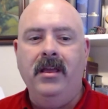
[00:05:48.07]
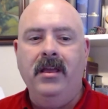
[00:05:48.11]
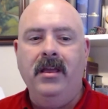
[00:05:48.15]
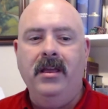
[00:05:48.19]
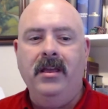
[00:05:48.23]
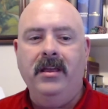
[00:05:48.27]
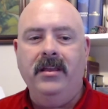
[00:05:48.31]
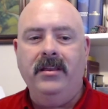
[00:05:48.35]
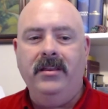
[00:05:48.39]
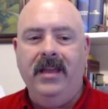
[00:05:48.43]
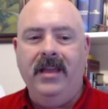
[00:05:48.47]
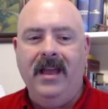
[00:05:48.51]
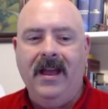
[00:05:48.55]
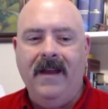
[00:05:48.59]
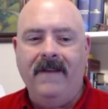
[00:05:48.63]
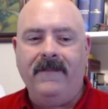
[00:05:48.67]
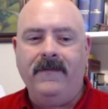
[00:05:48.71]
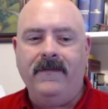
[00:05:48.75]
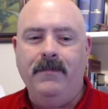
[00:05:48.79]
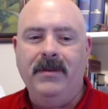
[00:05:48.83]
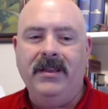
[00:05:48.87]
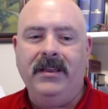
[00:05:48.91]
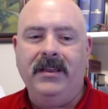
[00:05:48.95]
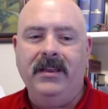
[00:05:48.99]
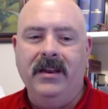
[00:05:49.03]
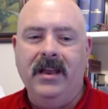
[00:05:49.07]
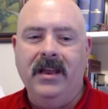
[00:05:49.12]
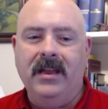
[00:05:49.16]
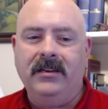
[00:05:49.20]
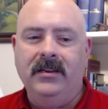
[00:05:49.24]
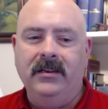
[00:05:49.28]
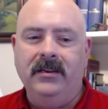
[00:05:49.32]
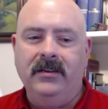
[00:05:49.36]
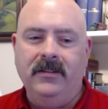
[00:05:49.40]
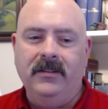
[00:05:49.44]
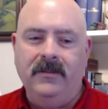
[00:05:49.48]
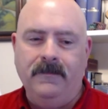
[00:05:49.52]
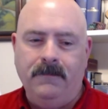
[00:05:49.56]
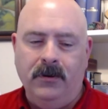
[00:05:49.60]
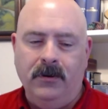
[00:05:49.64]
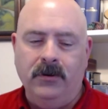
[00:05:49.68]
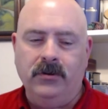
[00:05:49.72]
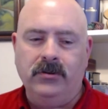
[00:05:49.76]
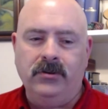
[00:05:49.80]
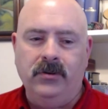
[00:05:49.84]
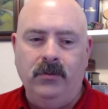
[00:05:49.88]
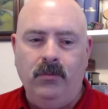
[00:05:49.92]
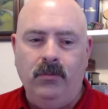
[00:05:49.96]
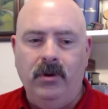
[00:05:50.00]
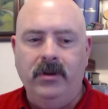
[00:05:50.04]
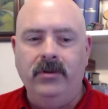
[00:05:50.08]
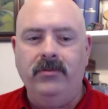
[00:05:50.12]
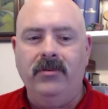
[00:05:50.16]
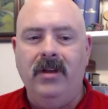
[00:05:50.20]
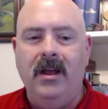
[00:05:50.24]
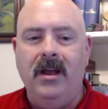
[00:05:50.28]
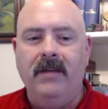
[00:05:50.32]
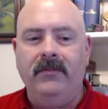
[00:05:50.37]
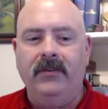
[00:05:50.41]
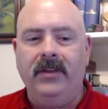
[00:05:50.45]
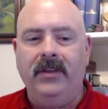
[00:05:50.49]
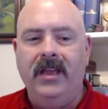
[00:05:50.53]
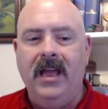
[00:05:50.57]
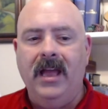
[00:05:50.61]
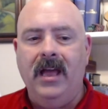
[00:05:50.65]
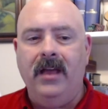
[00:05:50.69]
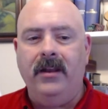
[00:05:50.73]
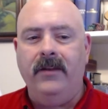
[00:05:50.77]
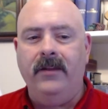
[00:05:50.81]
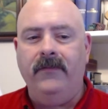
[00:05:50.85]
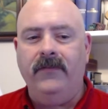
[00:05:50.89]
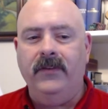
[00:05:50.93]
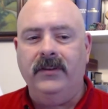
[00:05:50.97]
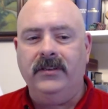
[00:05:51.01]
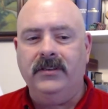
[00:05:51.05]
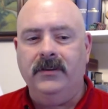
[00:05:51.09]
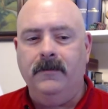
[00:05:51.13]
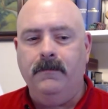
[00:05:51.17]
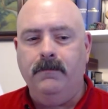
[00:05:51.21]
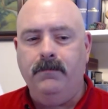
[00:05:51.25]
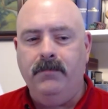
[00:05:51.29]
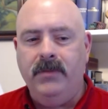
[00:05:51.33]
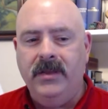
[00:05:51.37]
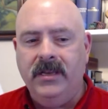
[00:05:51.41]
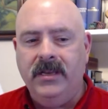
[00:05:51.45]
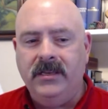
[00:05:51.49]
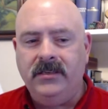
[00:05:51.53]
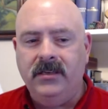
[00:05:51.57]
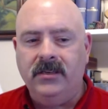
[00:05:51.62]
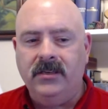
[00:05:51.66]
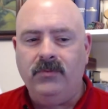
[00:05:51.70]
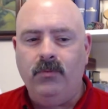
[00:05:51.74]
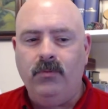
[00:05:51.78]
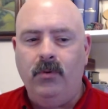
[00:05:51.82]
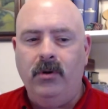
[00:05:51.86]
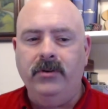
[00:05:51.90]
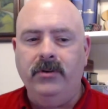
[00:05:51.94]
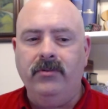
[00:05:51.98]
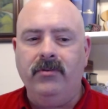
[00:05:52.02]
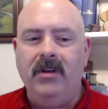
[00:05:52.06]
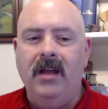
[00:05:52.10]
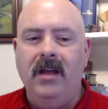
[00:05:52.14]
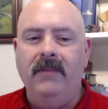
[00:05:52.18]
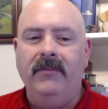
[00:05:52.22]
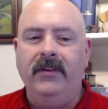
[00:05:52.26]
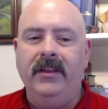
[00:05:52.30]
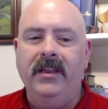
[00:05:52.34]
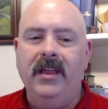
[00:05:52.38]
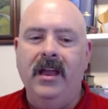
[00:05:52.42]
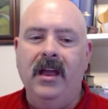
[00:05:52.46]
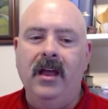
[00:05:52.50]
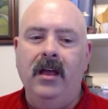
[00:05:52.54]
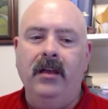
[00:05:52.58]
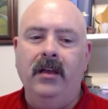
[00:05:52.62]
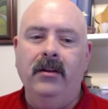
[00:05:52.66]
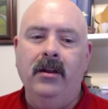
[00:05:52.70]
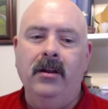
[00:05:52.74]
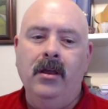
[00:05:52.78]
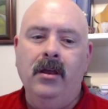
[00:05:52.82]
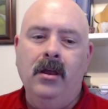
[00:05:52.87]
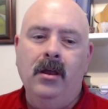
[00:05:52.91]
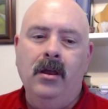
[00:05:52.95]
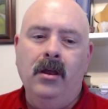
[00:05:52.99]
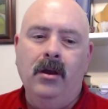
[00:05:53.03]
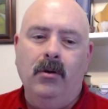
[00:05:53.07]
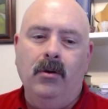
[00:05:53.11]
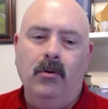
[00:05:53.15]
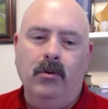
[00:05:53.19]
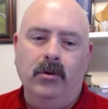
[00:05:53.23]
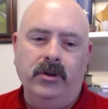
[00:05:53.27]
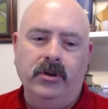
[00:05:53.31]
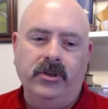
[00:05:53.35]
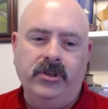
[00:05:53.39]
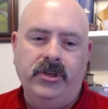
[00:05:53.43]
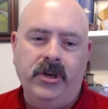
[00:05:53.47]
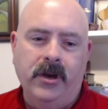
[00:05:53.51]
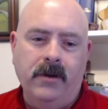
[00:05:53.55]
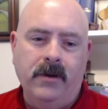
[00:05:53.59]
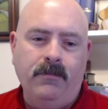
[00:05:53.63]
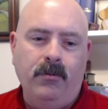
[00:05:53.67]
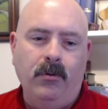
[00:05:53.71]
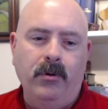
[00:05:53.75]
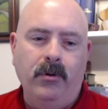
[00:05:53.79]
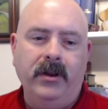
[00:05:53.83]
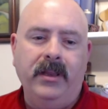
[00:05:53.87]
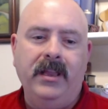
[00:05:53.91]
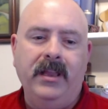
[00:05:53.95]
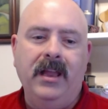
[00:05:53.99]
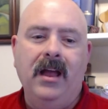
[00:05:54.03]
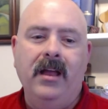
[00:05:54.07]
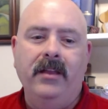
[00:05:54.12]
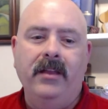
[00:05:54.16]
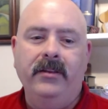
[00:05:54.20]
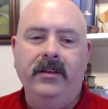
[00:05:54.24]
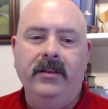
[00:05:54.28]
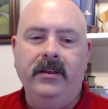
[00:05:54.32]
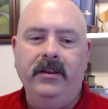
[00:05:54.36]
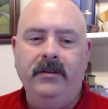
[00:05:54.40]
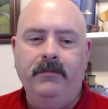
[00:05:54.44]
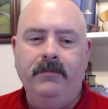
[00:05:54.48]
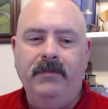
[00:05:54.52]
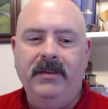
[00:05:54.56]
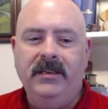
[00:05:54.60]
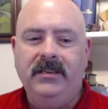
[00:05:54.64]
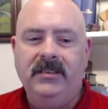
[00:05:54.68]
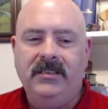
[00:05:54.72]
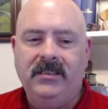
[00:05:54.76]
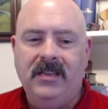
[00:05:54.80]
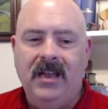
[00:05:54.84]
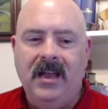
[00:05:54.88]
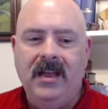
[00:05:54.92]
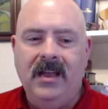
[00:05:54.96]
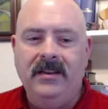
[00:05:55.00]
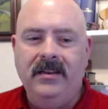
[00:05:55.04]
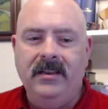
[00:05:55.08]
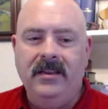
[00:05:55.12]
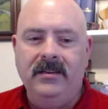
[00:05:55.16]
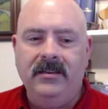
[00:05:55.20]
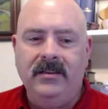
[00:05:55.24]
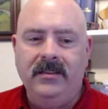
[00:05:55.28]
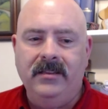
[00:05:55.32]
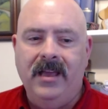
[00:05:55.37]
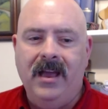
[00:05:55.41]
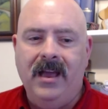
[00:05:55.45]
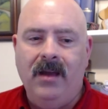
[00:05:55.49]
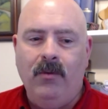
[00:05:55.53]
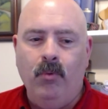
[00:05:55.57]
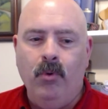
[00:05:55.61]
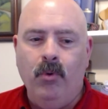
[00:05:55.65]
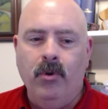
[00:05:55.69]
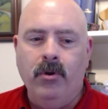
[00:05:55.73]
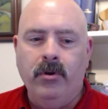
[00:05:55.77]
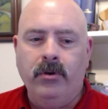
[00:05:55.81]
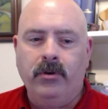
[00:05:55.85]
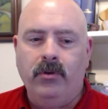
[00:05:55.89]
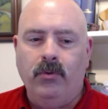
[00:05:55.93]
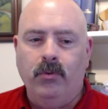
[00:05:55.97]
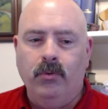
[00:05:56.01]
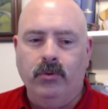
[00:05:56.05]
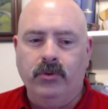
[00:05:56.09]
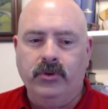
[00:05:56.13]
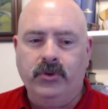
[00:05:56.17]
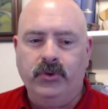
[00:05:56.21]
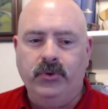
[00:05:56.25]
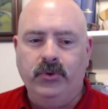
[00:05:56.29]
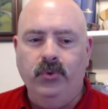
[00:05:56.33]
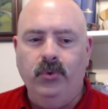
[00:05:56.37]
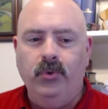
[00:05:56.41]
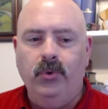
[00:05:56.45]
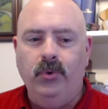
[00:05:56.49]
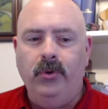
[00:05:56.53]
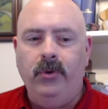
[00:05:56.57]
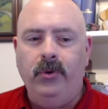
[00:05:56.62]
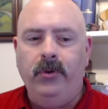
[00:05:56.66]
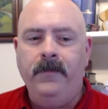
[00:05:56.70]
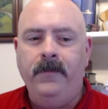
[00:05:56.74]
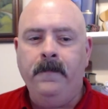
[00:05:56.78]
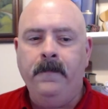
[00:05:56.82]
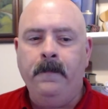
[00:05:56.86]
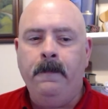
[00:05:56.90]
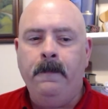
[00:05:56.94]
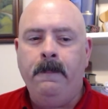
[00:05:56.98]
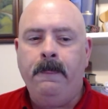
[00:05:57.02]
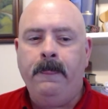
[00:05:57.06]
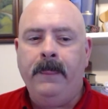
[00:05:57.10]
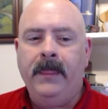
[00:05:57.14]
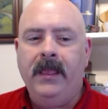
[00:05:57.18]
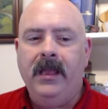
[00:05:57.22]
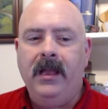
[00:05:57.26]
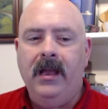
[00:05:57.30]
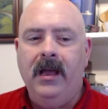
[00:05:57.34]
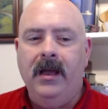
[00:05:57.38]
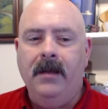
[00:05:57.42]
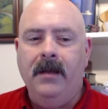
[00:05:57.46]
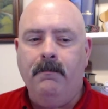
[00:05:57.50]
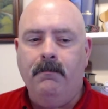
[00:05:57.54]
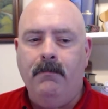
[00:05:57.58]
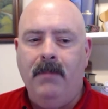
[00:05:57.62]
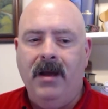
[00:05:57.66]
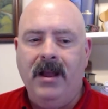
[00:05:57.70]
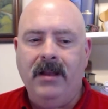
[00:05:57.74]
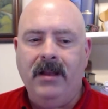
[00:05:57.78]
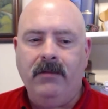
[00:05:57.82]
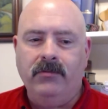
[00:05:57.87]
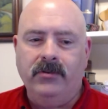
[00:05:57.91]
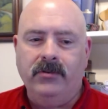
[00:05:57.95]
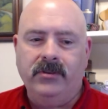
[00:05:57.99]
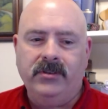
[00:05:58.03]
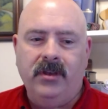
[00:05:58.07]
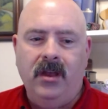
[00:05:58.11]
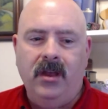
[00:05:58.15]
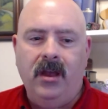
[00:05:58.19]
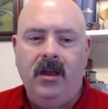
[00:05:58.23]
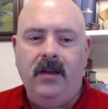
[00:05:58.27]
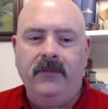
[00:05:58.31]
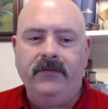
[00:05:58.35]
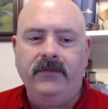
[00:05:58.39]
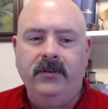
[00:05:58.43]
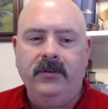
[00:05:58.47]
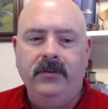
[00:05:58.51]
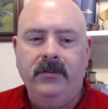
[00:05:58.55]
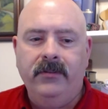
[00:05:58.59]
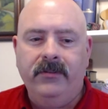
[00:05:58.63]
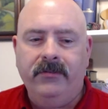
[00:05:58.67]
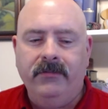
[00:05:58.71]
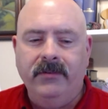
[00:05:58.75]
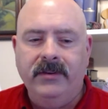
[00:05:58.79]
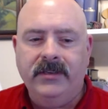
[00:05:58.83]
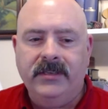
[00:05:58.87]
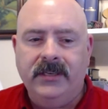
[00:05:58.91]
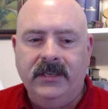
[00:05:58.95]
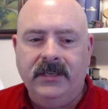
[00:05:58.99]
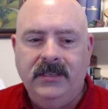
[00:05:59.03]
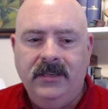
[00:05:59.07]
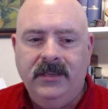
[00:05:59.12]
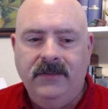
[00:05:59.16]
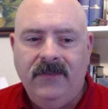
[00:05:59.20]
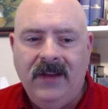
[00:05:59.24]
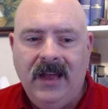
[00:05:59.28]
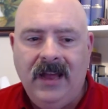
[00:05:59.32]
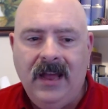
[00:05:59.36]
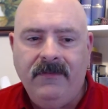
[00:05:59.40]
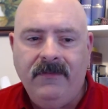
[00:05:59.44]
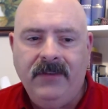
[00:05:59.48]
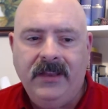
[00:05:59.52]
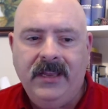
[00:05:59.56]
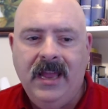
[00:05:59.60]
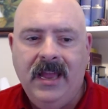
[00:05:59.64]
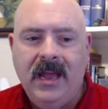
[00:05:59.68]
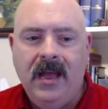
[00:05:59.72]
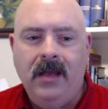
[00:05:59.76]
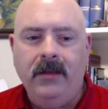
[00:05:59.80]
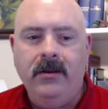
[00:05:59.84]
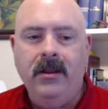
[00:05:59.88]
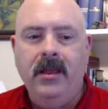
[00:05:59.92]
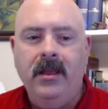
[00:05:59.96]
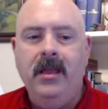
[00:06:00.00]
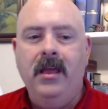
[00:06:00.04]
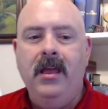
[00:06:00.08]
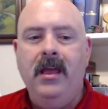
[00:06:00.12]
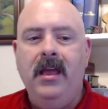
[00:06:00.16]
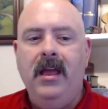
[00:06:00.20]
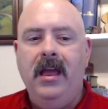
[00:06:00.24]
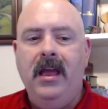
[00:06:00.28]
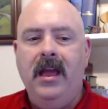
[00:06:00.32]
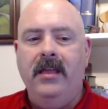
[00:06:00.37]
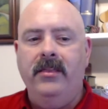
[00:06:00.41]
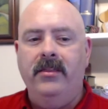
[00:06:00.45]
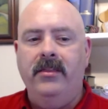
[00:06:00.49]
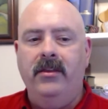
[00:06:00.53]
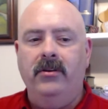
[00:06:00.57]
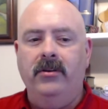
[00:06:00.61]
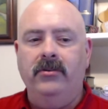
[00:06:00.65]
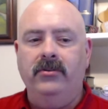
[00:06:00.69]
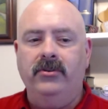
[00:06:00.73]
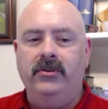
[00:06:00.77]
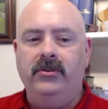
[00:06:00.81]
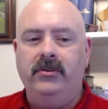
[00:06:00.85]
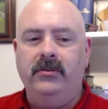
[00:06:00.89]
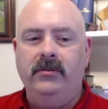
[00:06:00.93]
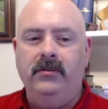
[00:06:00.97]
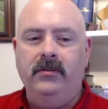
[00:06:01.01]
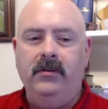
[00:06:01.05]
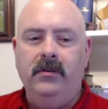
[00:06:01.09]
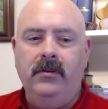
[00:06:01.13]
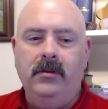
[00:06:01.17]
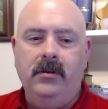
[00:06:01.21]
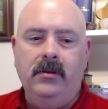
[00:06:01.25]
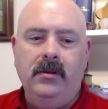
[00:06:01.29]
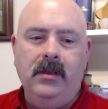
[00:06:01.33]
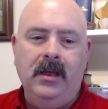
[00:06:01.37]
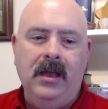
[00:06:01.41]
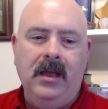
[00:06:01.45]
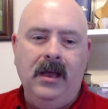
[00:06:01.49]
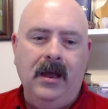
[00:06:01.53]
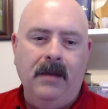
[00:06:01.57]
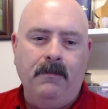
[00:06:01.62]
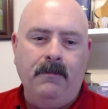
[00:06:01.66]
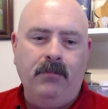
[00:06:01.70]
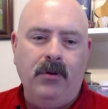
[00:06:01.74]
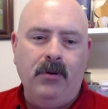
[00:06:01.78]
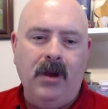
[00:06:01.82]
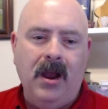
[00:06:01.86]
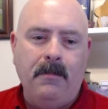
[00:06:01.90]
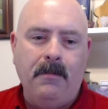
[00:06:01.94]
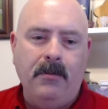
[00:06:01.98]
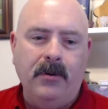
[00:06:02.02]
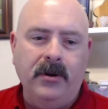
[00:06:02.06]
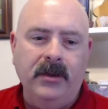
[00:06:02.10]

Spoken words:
you have to be connected to the personal OneDrive account. If it's a business OneDrive account or a SharePoint account, you need to be signed into that work or school Microsoft 365 account, and those properties